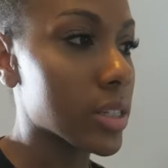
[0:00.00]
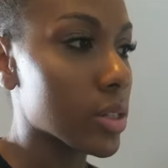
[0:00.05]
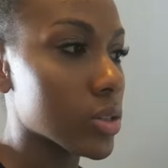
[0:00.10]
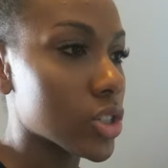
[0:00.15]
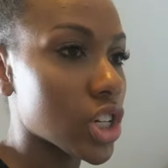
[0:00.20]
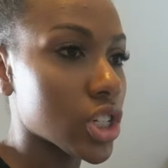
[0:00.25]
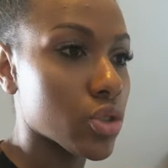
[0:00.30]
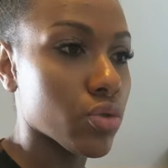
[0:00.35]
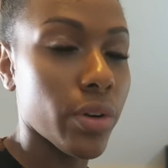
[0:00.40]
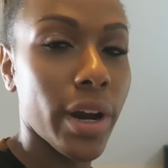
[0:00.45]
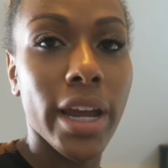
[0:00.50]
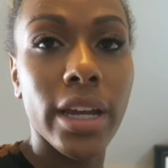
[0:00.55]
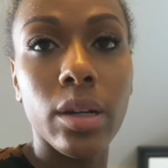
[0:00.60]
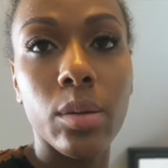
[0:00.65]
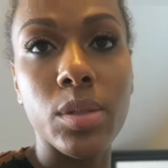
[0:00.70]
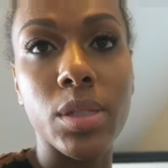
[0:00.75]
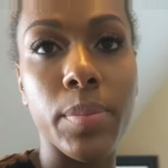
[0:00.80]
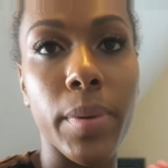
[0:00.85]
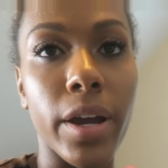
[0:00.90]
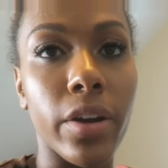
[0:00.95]
this is just
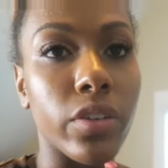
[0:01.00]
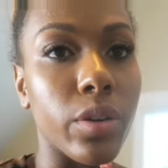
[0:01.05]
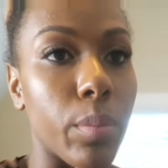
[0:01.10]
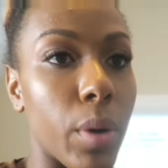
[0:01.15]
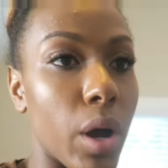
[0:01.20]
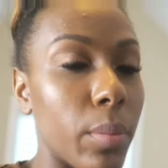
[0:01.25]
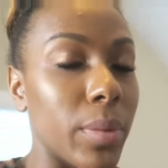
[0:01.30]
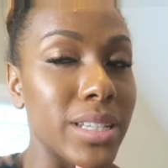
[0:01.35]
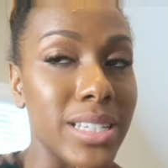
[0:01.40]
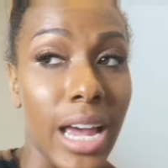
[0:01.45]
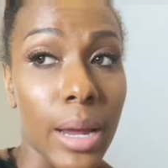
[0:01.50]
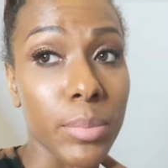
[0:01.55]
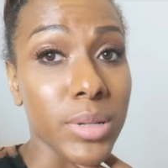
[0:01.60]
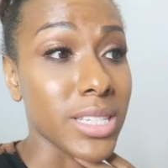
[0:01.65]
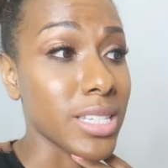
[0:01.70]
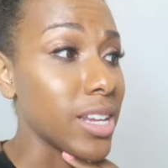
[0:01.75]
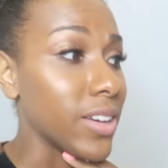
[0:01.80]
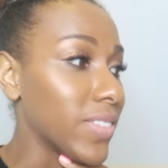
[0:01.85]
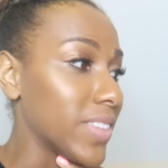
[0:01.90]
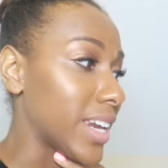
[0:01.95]
random spare of the moment type
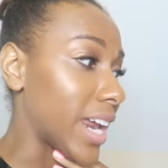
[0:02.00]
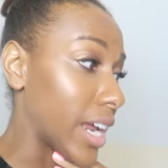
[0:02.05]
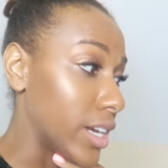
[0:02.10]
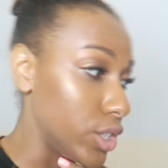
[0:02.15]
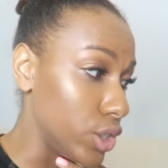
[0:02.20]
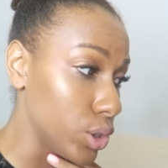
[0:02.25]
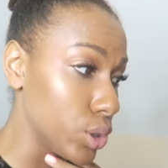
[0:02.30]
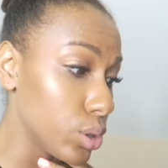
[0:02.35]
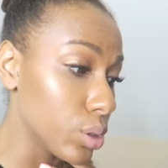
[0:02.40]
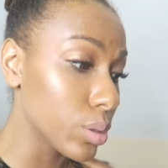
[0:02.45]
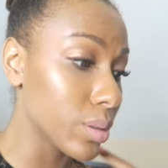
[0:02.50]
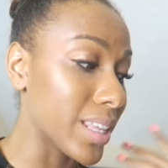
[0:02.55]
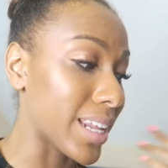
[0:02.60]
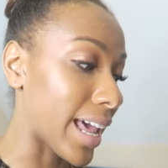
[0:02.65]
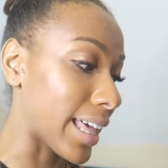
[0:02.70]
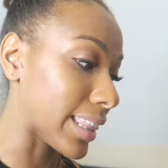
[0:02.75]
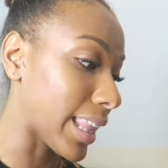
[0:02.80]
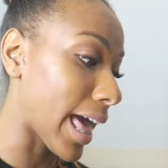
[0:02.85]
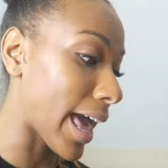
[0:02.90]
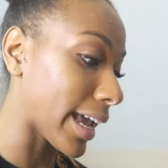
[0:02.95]
of stuff that I do, that
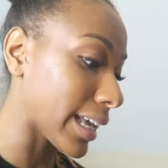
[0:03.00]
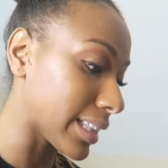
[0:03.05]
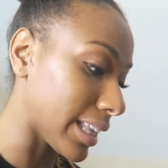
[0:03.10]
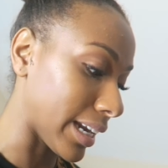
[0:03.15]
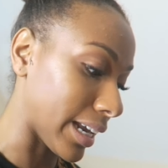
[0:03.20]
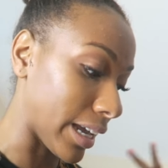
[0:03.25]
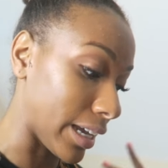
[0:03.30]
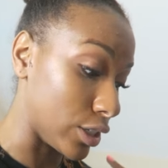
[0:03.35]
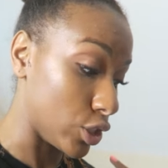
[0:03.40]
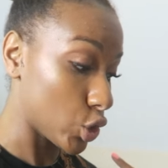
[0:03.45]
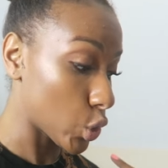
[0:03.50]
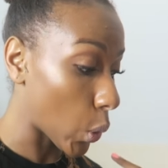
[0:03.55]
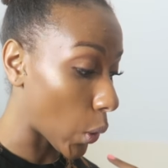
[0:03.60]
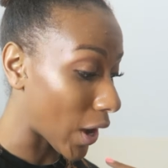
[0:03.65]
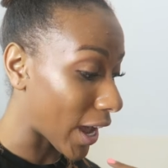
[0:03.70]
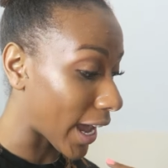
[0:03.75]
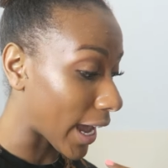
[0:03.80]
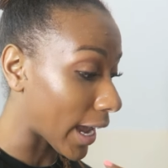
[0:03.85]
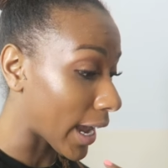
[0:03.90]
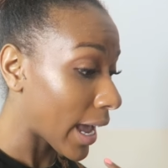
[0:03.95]
I like, that I
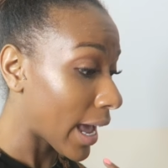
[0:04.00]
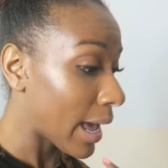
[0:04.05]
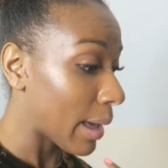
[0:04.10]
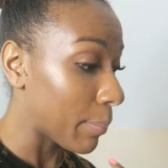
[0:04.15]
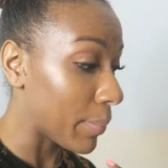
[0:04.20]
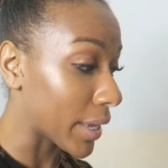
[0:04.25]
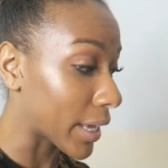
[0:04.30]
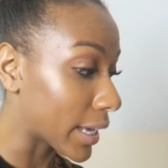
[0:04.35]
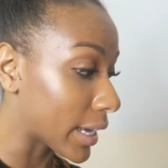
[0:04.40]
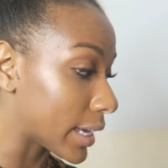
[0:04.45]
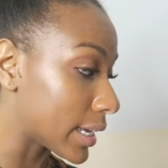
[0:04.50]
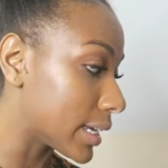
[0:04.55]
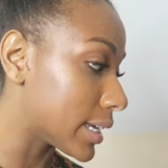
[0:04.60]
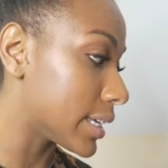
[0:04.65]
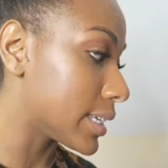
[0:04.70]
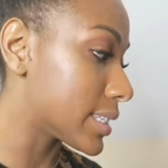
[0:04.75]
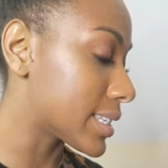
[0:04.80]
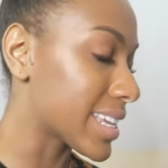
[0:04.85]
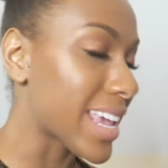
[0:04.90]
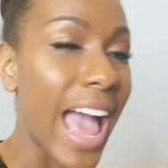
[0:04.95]
enjoy.
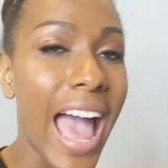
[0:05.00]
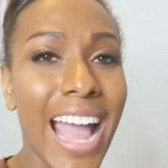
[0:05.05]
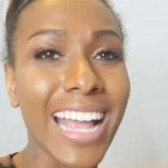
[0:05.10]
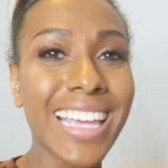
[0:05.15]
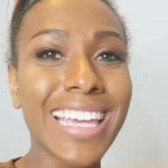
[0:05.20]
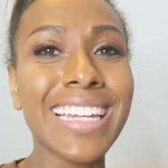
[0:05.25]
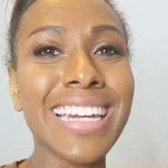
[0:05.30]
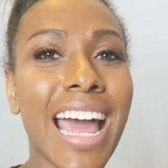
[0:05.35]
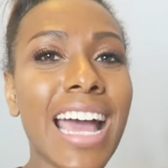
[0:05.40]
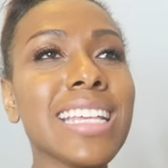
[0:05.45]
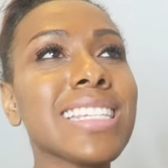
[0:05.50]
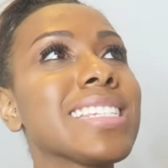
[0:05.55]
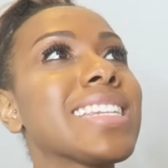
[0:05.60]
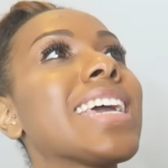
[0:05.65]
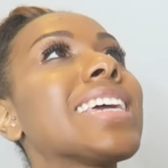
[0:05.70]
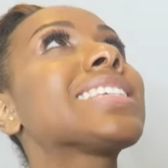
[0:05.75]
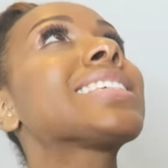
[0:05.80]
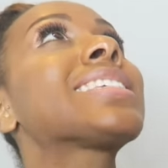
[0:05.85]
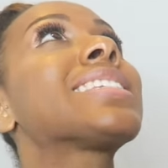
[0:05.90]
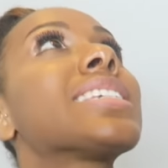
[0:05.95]
Because, yeah, I cannot
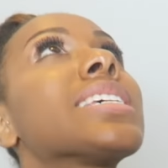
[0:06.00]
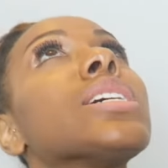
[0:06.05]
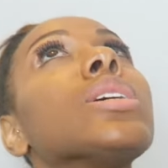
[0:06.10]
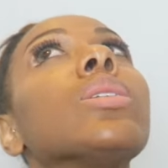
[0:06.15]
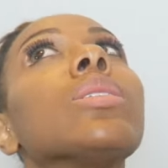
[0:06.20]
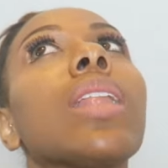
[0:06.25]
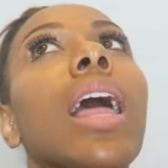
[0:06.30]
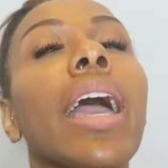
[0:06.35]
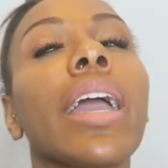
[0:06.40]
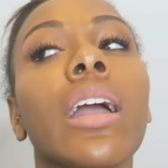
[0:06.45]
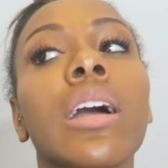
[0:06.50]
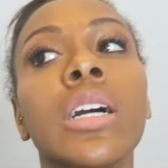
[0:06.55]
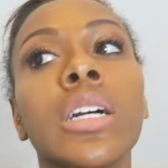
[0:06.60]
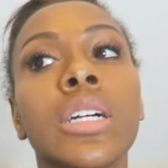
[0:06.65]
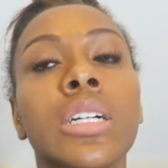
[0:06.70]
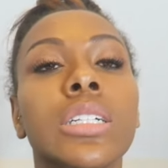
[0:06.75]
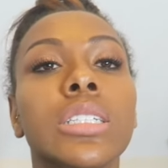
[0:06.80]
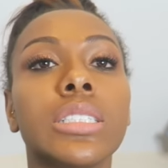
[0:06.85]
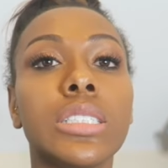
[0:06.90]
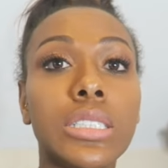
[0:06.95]
stay still. Like,
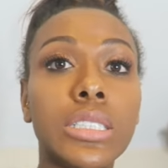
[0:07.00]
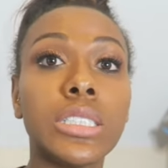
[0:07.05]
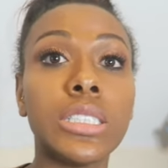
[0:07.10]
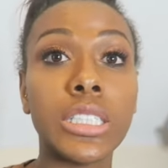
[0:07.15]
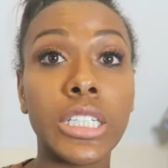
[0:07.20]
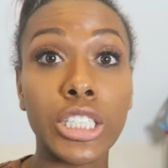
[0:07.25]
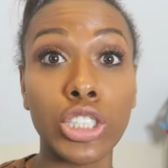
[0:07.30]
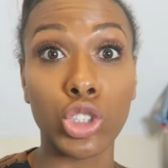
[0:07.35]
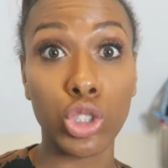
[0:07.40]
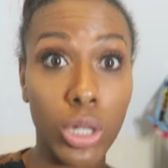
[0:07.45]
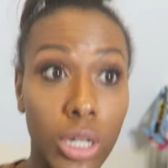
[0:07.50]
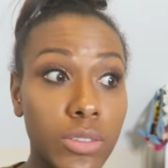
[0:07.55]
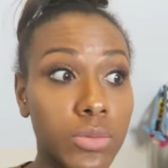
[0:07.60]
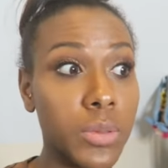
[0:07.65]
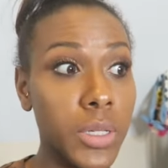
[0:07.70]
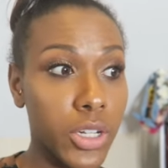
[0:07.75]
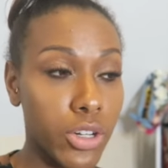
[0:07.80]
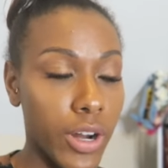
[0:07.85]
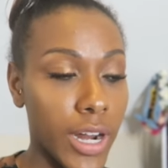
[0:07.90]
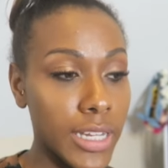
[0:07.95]
it
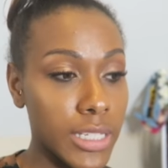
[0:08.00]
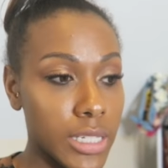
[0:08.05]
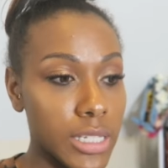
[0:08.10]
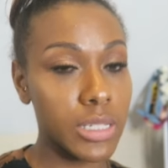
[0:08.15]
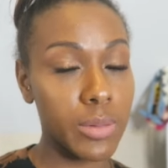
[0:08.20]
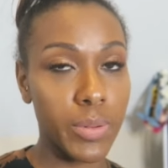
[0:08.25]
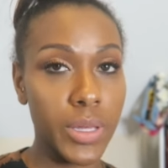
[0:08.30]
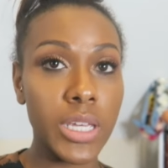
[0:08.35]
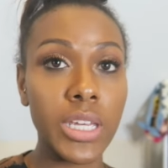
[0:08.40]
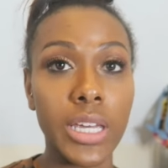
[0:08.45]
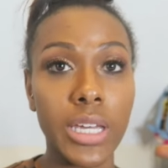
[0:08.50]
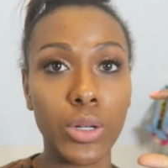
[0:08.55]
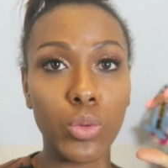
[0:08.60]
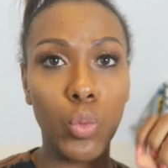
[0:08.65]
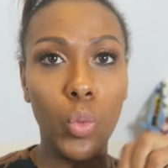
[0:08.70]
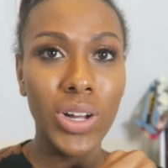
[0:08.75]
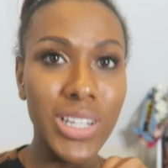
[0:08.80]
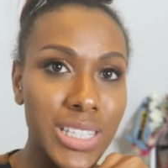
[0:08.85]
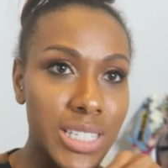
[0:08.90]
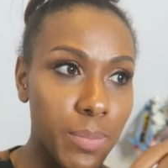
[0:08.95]
drives me crazy to be
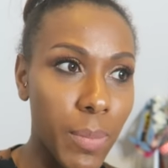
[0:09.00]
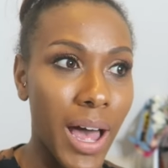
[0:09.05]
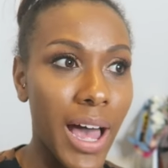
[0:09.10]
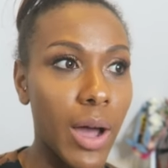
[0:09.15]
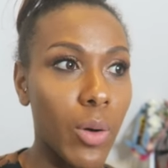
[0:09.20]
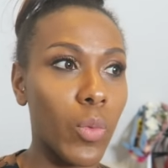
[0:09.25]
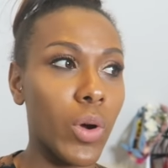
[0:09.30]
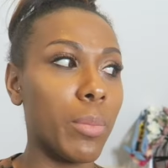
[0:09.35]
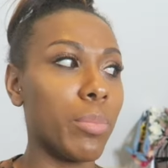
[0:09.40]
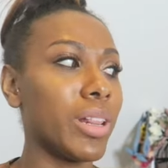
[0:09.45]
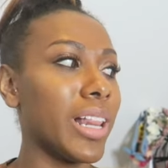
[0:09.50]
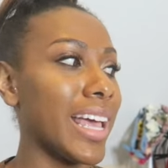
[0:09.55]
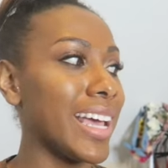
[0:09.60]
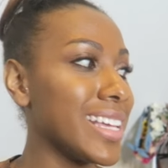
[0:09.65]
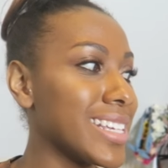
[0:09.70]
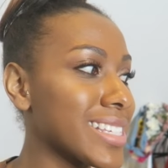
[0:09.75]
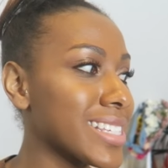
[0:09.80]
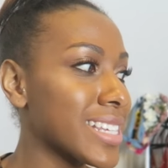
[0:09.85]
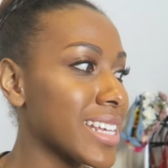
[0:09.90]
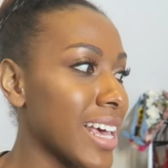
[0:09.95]
in one spot, one
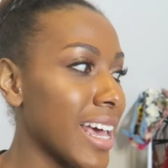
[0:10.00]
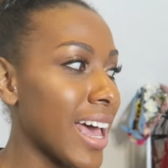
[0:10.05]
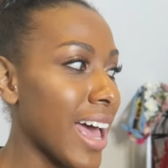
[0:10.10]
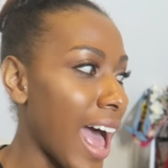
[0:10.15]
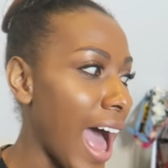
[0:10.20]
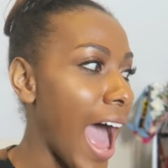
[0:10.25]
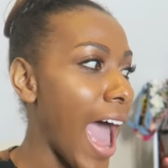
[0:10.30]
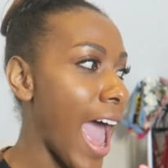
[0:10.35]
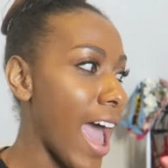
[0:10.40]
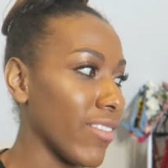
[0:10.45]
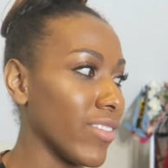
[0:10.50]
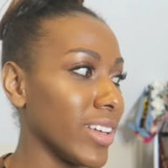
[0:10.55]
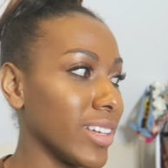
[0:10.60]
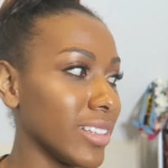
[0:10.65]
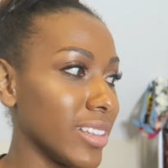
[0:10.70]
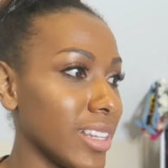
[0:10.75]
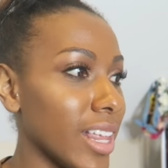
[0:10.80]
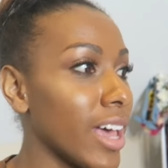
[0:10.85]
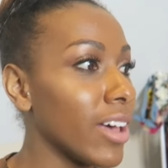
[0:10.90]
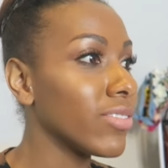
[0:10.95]
place. I
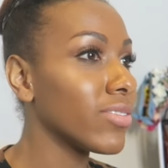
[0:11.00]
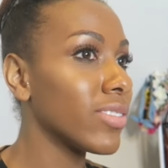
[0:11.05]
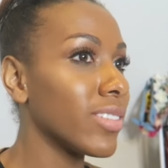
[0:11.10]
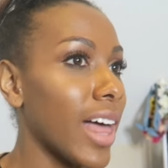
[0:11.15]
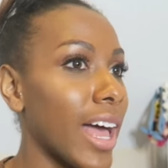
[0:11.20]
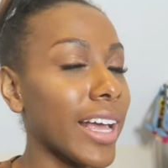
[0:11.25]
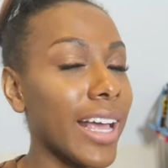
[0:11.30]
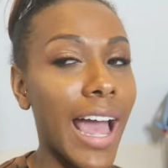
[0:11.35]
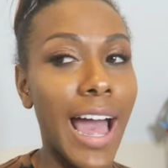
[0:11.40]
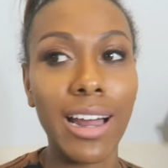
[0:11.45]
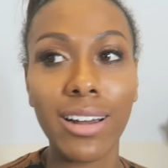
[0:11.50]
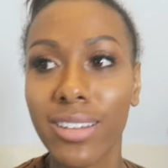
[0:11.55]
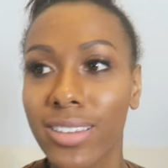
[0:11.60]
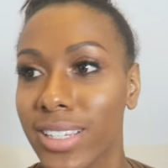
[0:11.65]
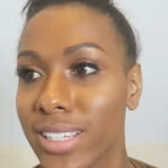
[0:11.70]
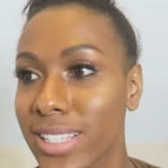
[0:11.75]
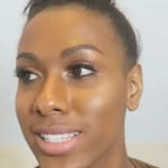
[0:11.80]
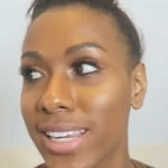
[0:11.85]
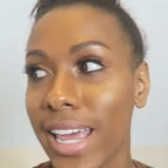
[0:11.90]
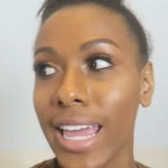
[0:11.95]
haven't left, like, out
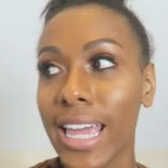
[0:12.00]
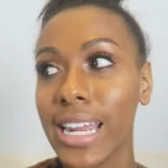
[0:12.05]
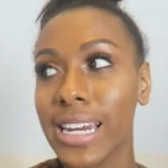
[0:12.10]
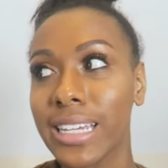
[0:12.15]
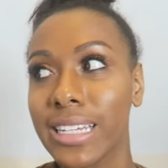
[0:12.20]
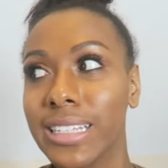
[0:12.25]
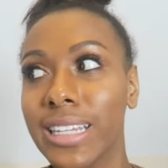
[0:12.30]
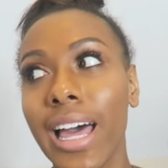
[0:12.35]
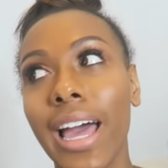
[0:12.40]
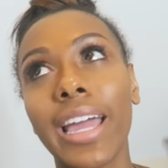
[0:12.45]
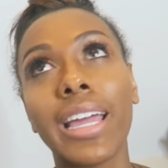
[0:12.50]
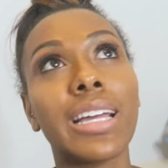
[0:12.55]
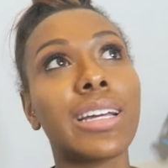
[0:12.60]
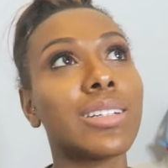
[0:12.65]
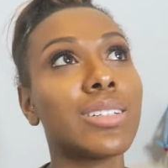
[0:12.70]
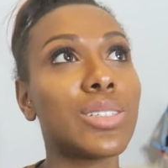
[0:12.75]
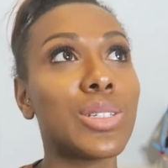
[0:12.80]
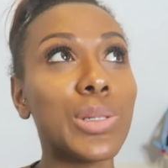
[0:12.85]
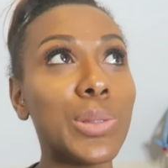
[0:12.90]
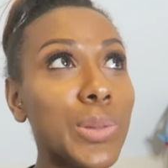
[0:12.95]
of the state in,
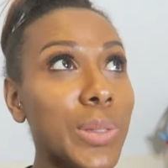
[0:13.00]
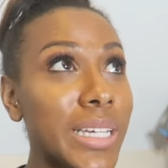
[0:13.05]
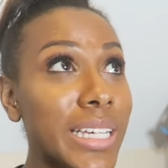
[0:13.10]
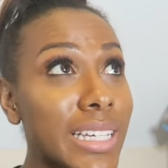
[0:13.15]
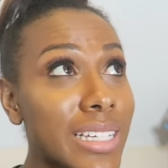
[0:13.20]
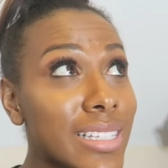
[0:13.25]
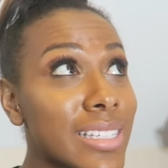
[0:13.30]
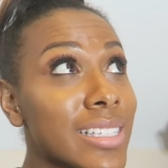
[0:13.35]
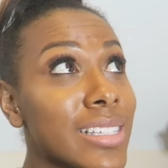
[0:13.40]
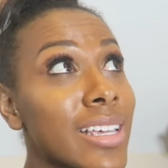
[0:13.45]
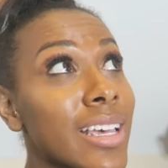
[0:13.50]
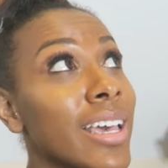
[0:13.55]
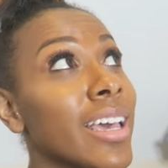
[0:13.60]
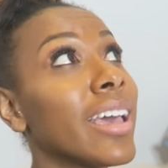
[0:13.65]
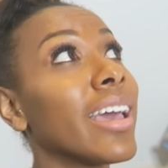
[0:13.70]
like, 2 weeks.